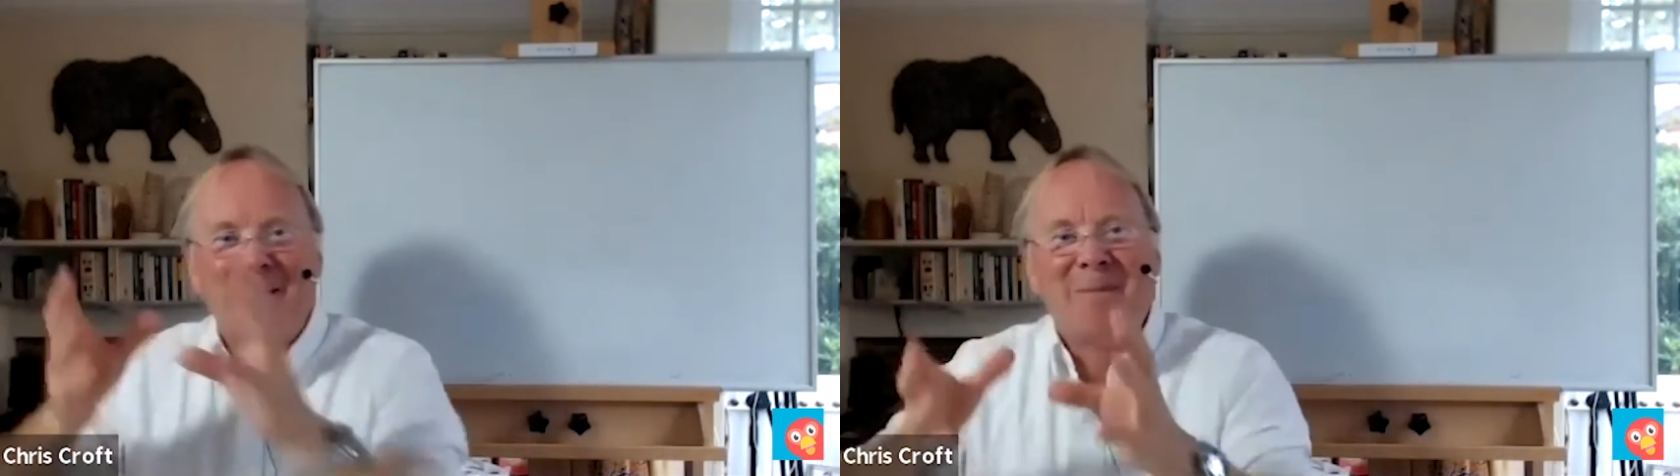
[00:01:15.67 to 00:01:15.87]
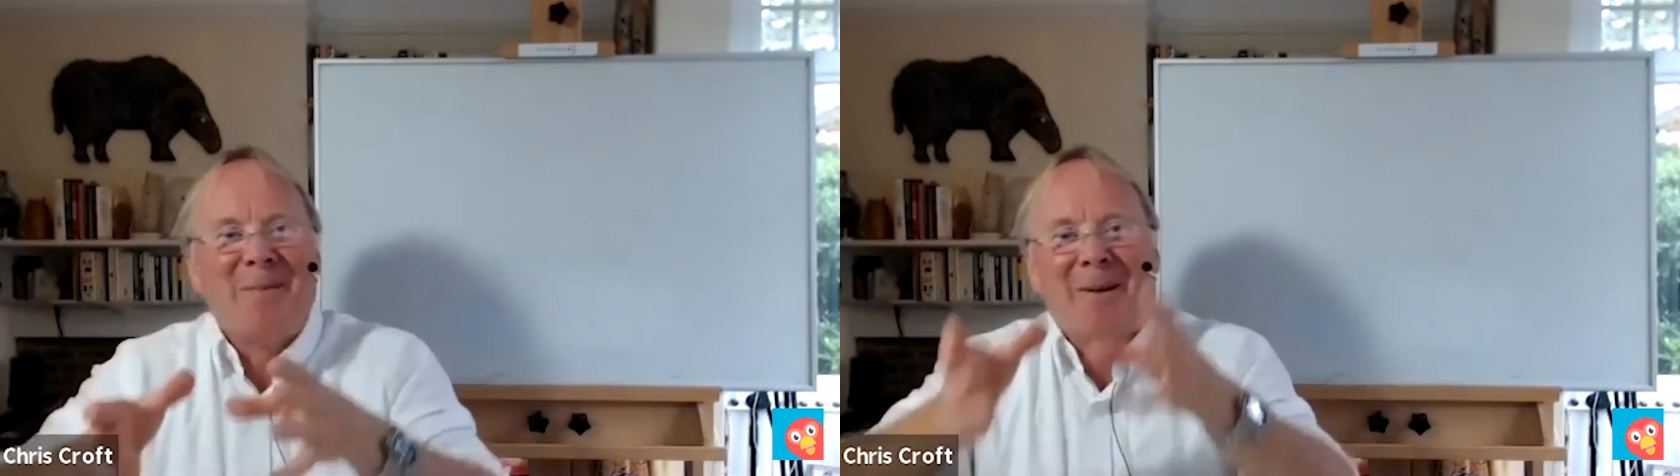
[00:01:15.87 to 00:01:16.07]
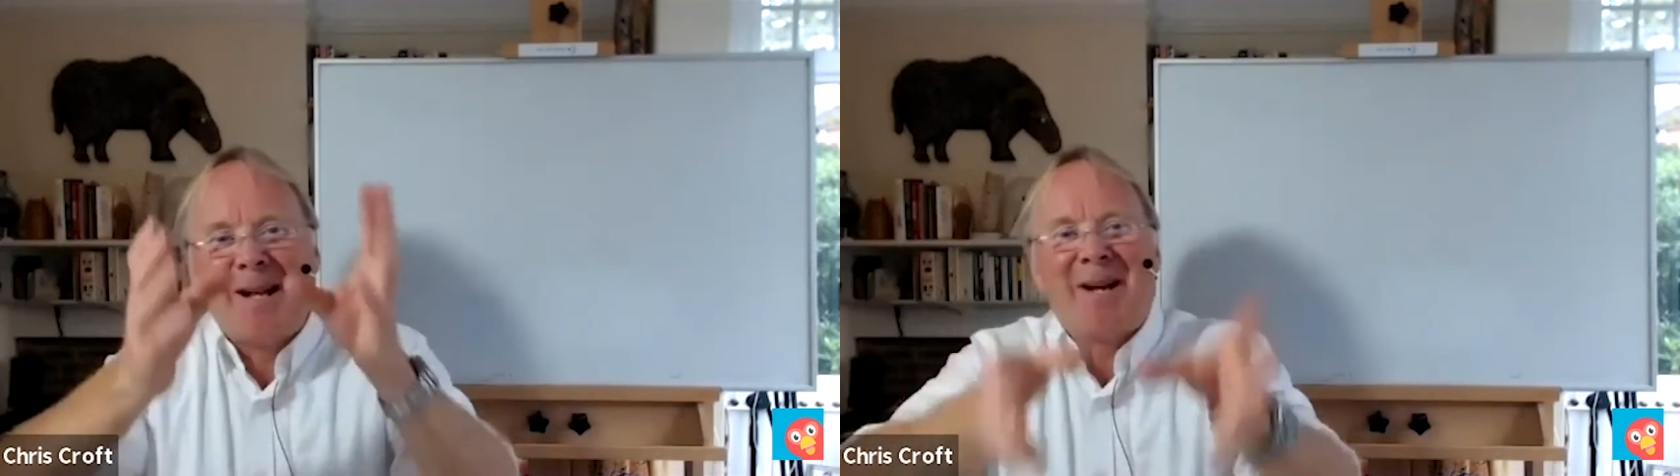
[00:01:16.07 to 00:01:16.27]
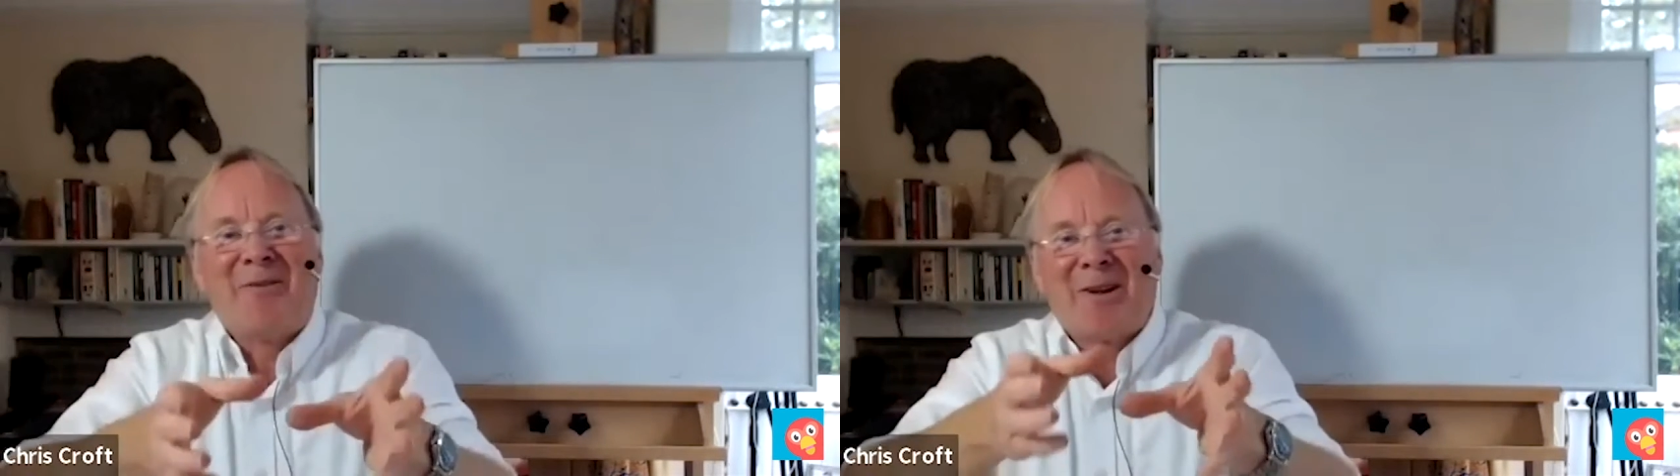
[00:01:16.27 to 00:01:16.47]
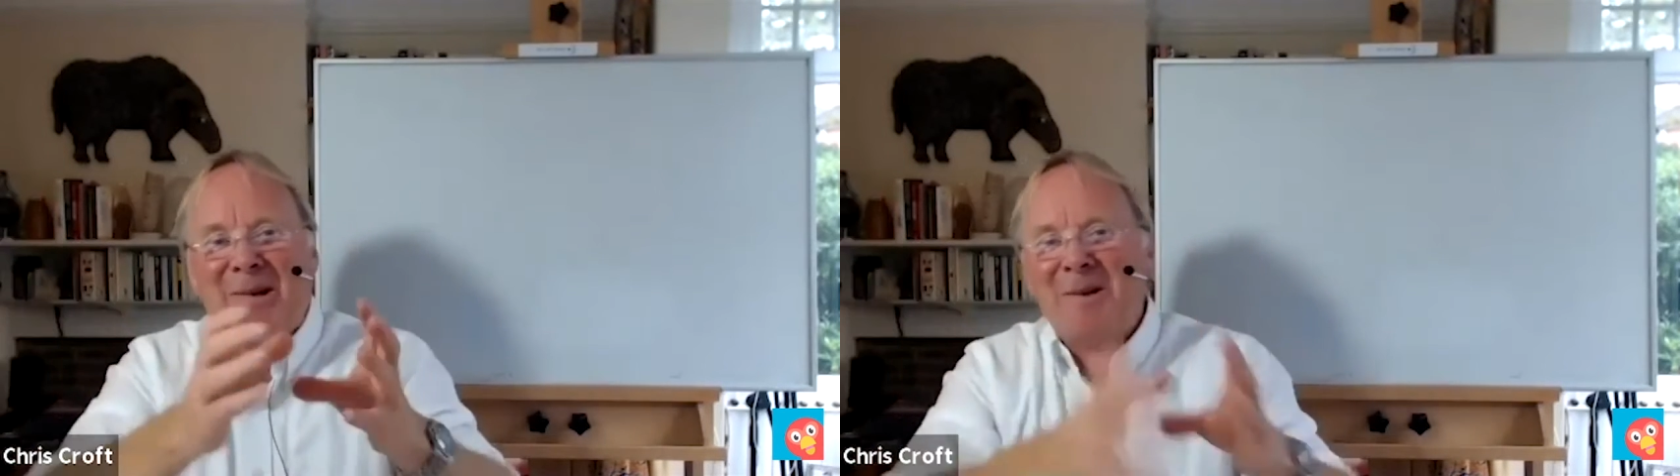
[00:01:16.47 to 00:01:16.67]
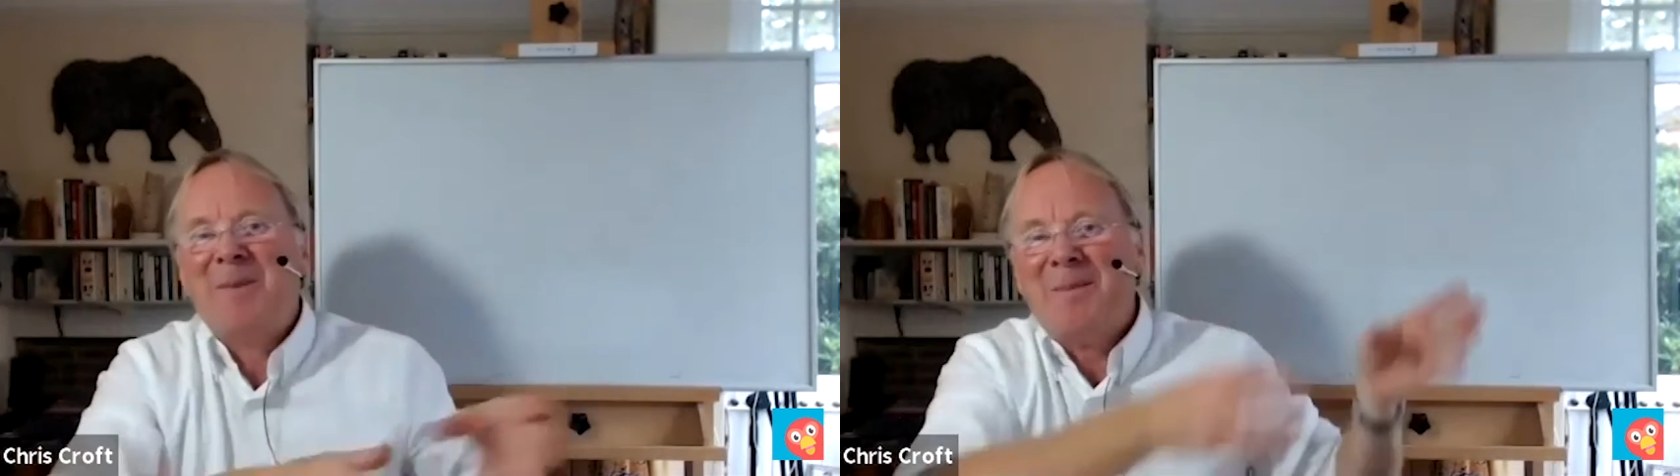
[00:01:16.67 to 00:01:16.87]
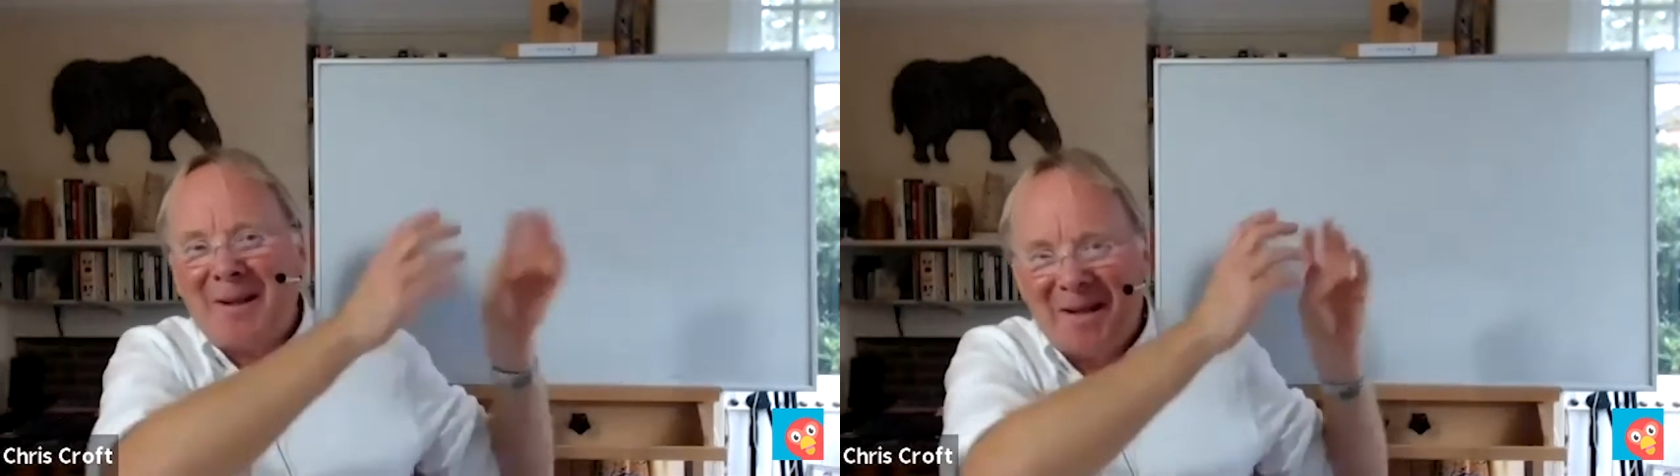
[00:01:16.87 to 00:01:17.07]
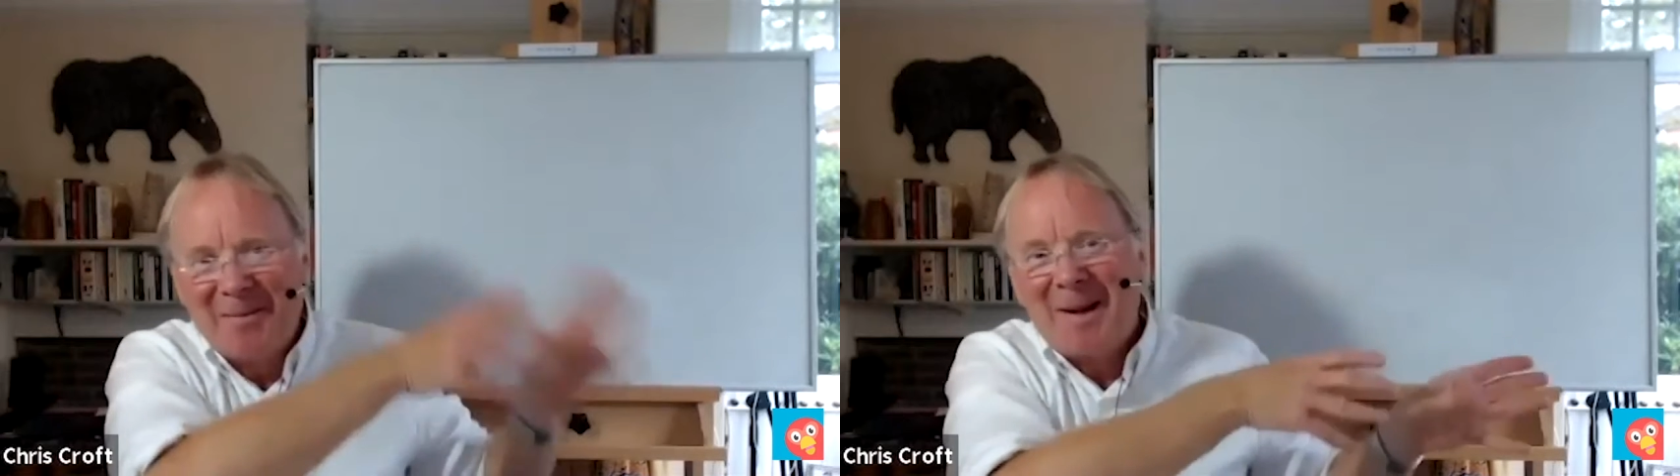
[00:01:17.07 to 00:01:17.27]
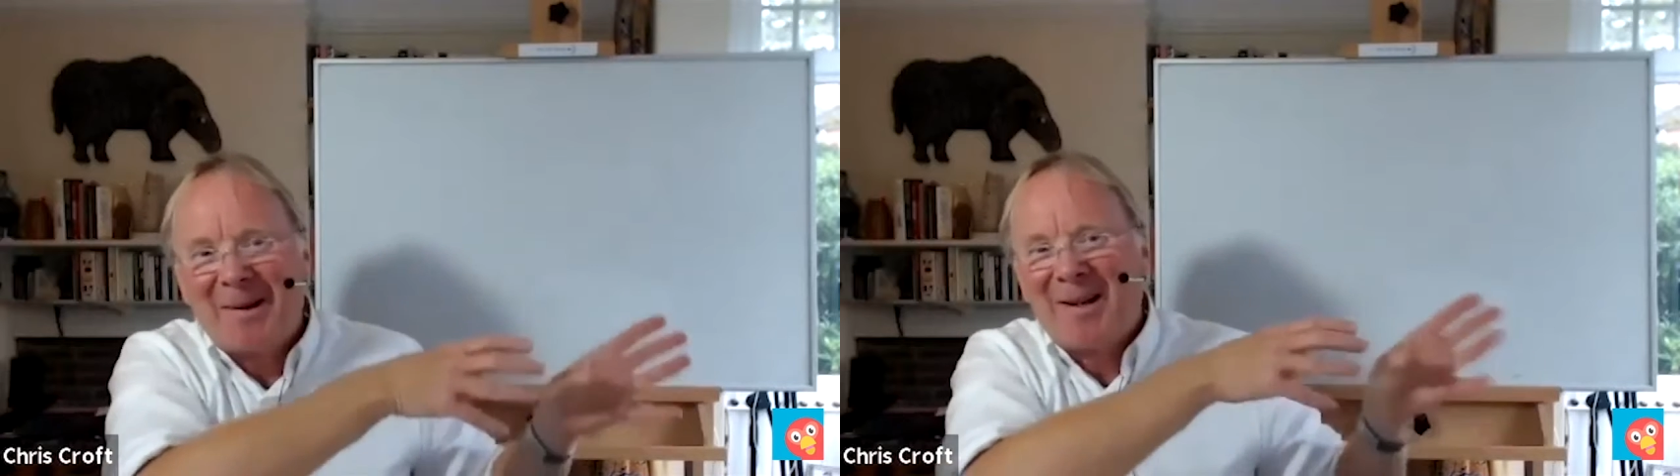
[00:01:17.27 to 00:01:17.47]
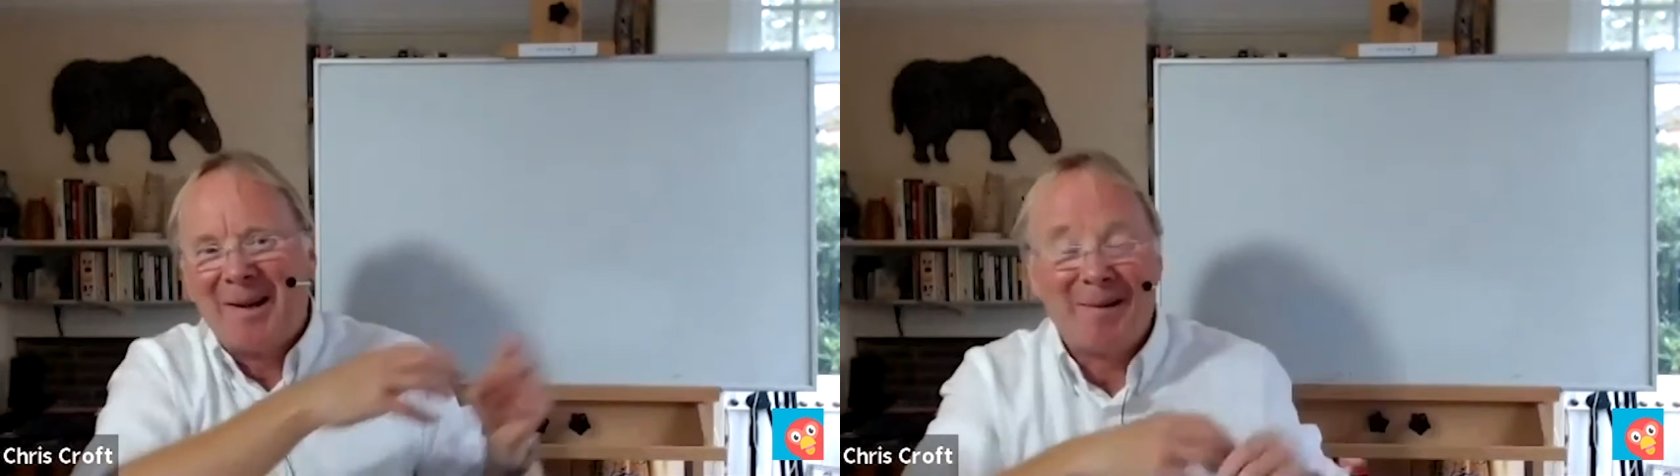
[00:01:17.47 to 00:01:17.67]
and people in Africa and people in
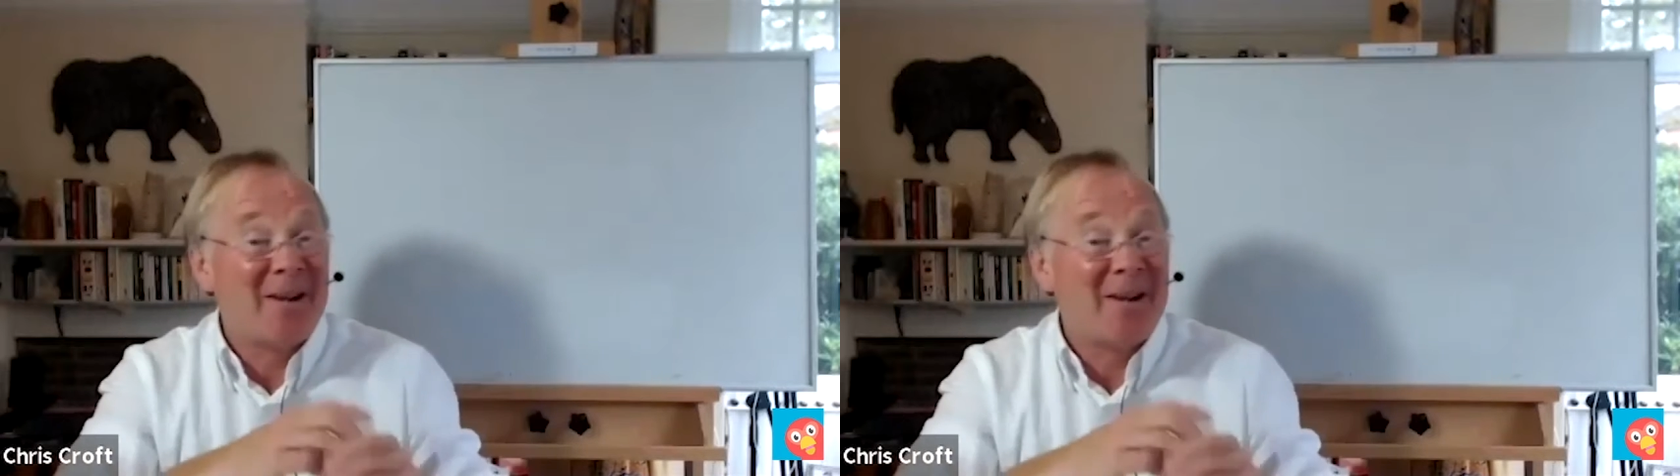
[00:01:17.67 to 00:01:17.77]
America.